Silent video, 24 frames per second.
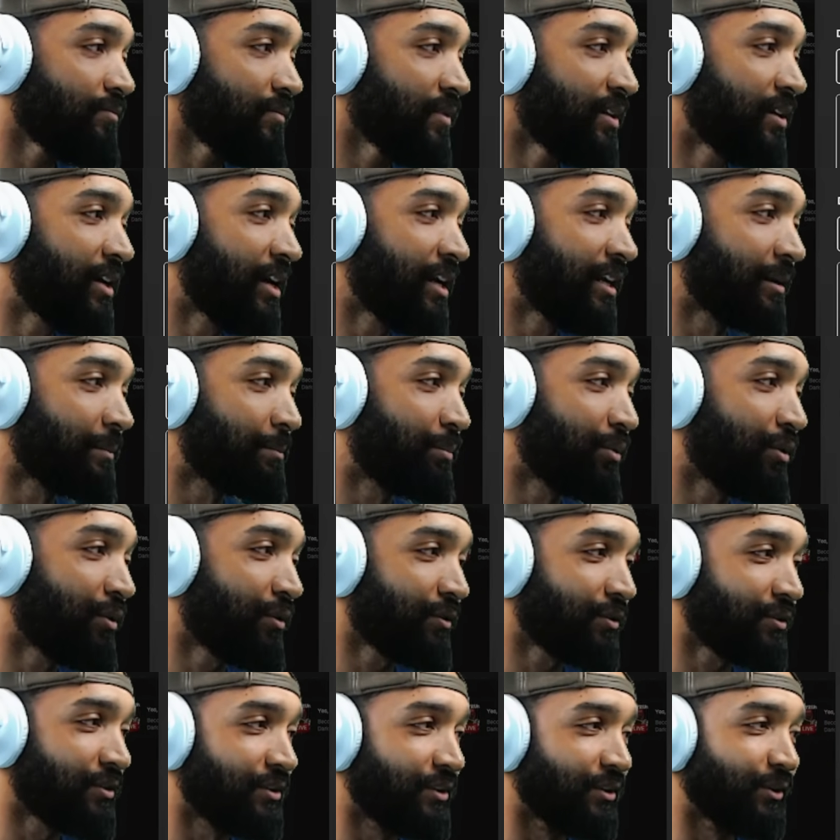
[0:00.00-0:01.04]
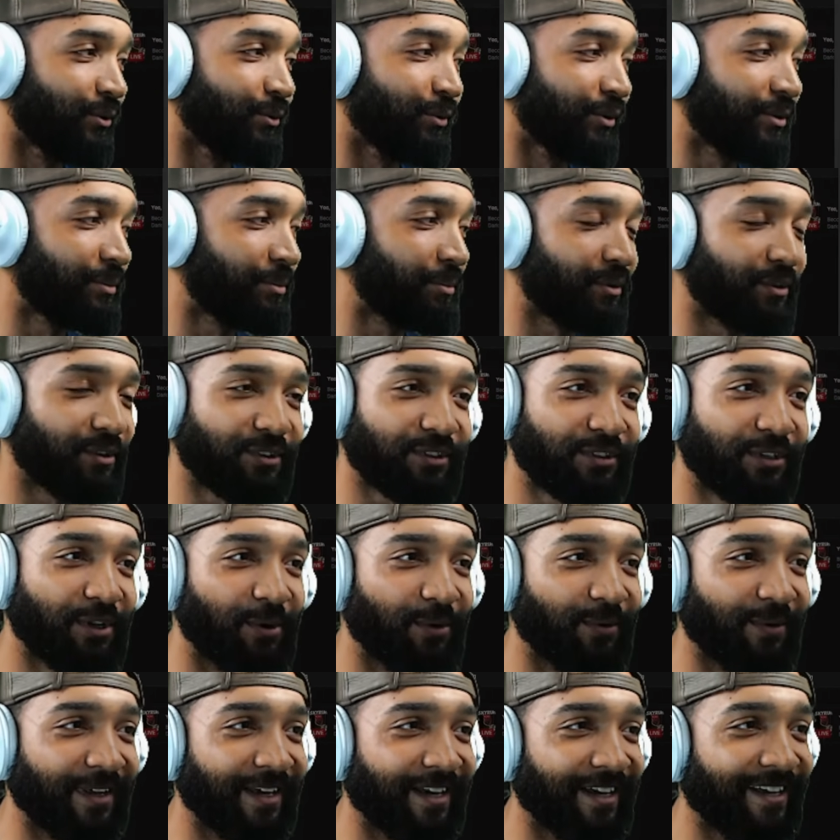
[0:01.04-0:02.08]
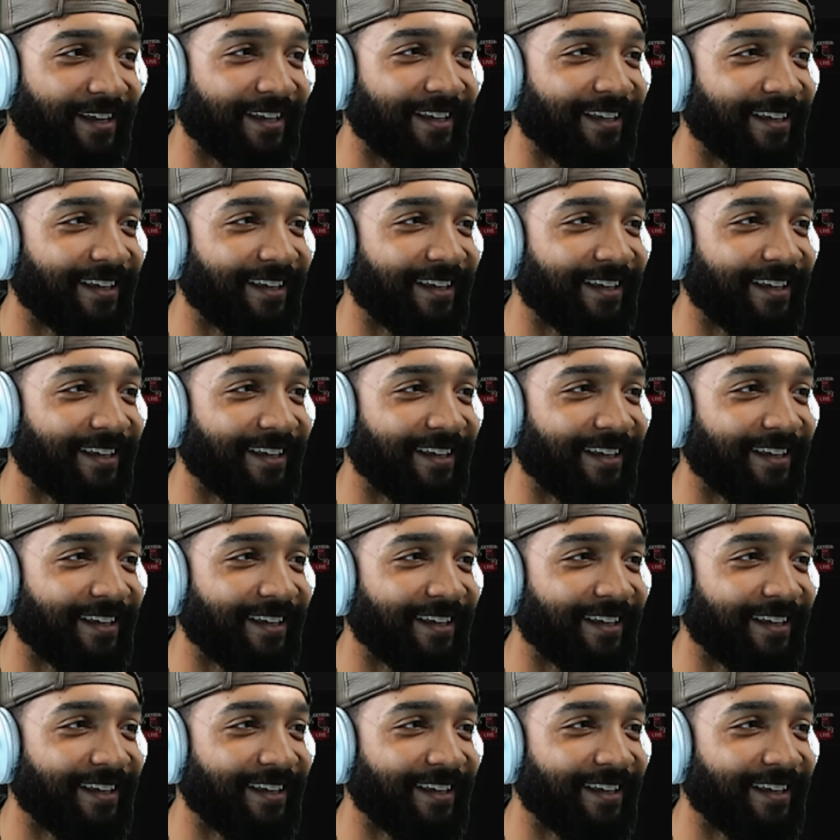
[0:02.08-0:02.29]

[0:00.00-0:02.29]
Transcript: getting personal with Persona.